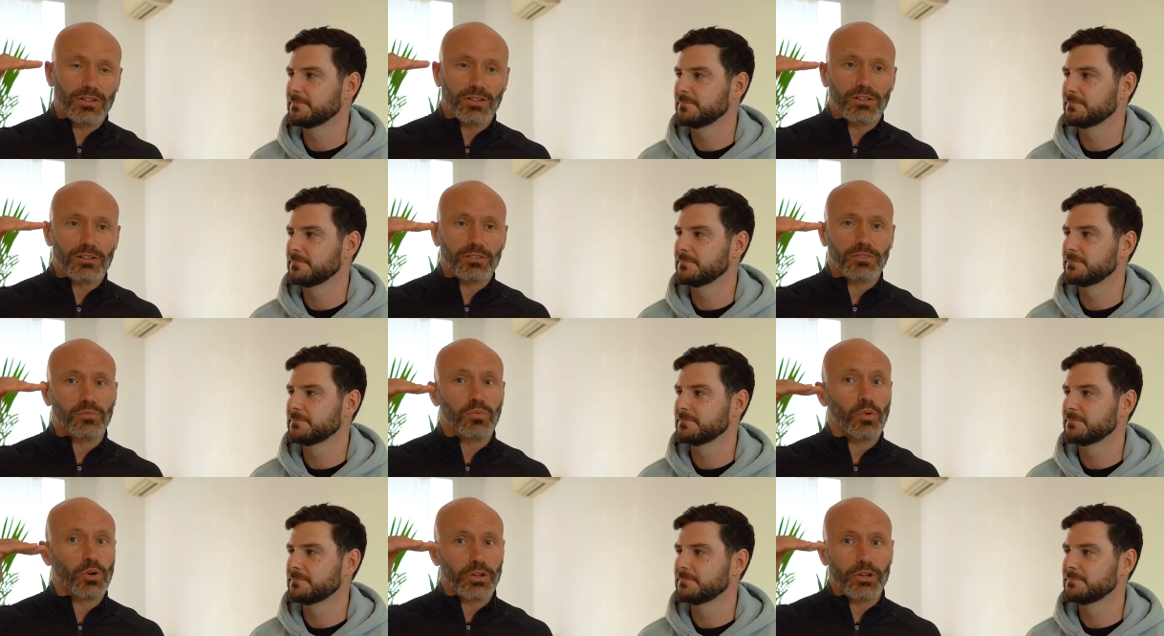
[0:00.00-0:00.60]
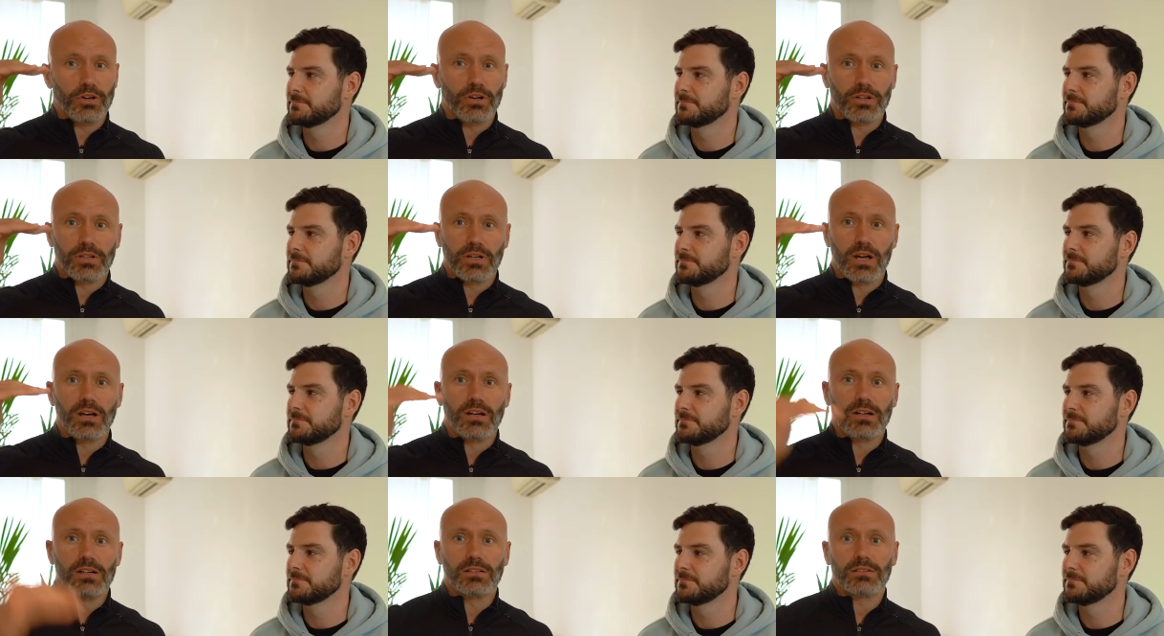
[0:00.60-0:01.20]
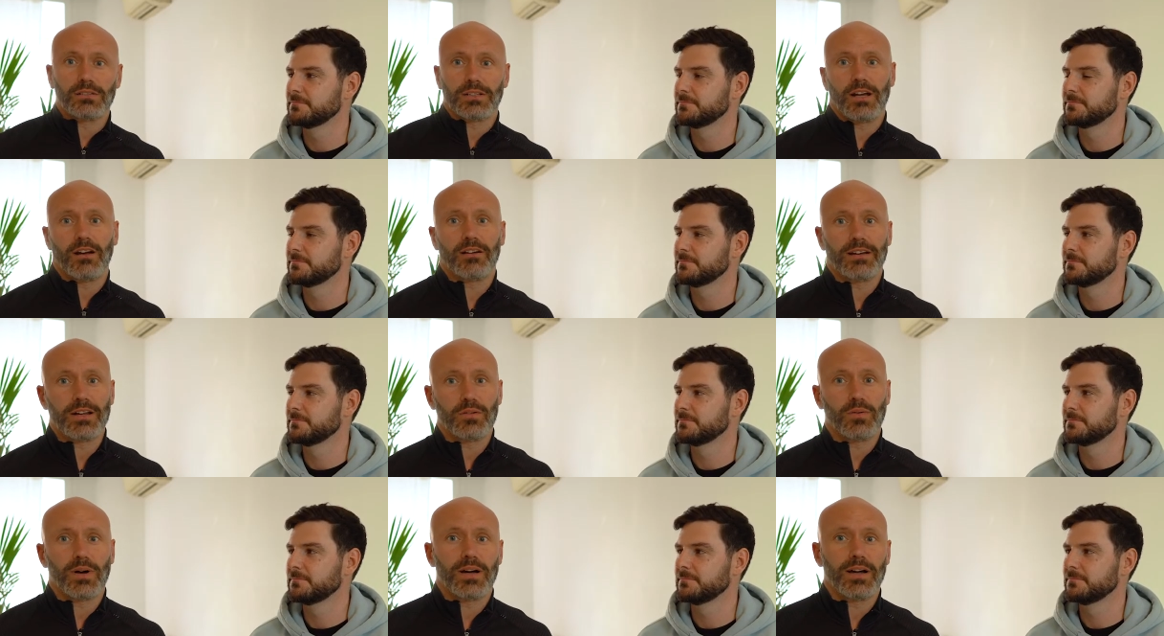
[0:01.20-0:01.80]
Speaker 1: of what you can earn. The
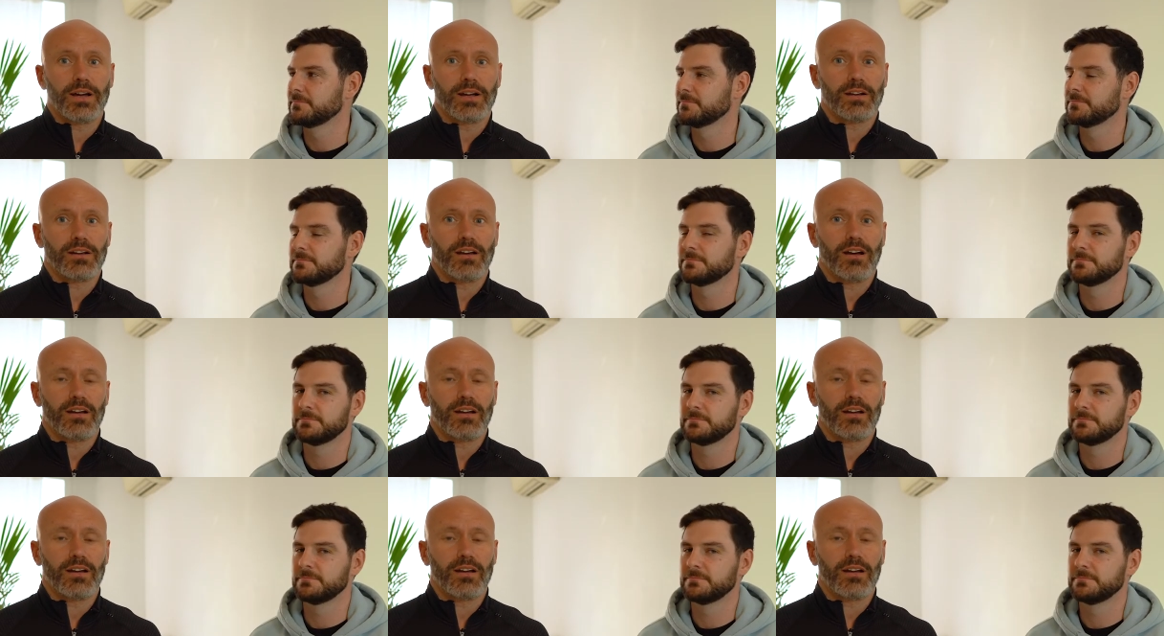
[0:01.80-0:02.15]
only way I could